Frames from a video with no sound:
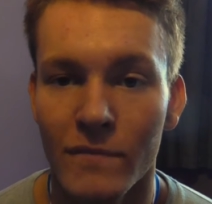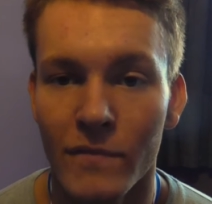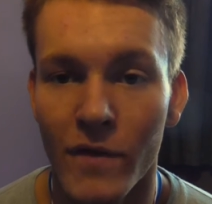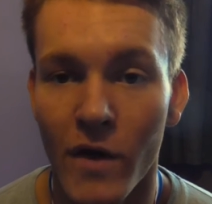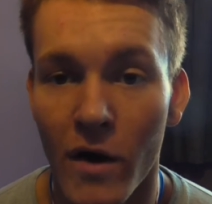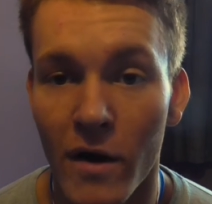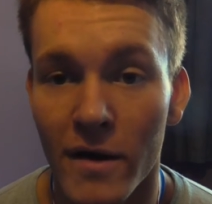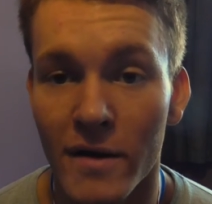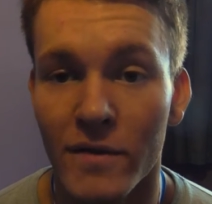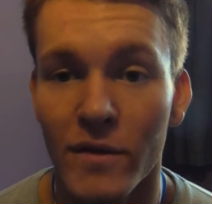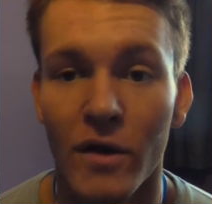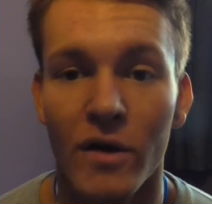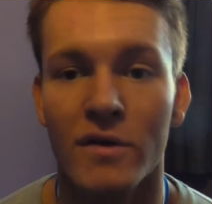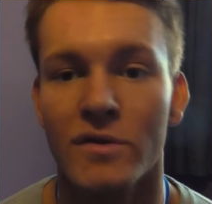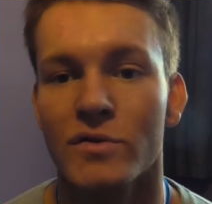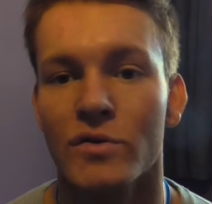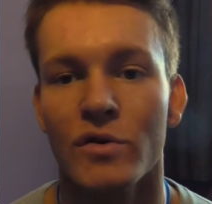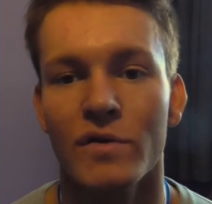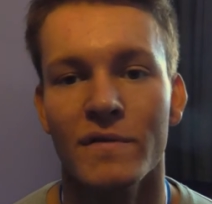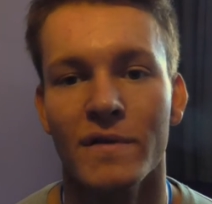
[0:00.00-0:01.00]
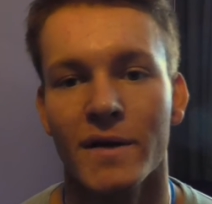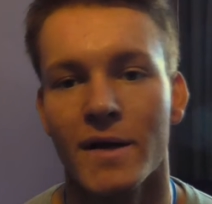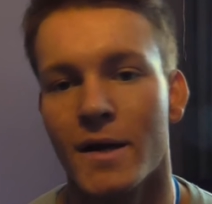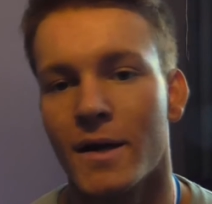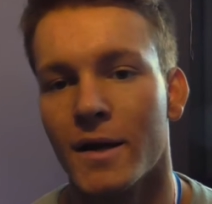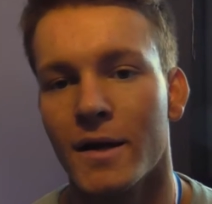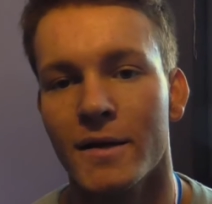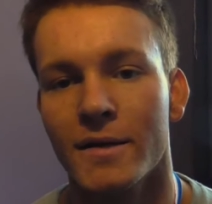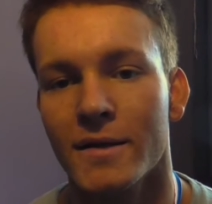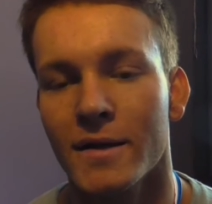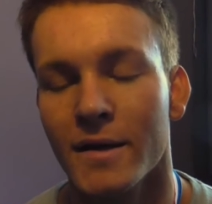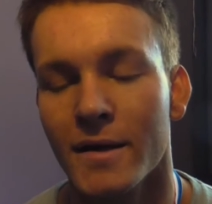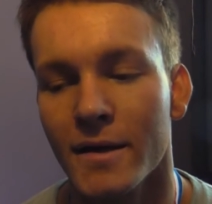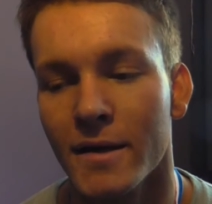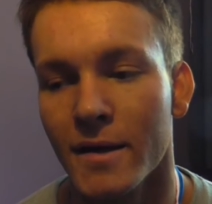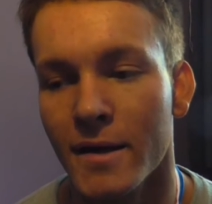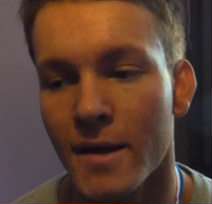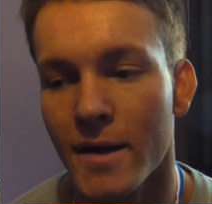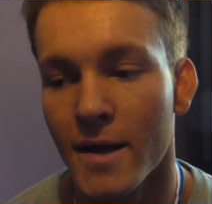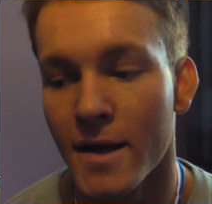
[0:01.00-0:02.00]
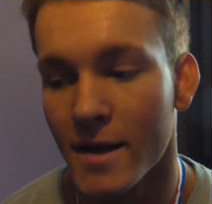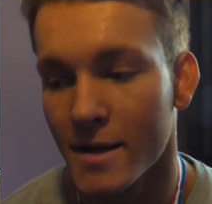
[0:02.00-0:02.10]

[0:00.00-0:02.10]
Not sort of like a cutting diet.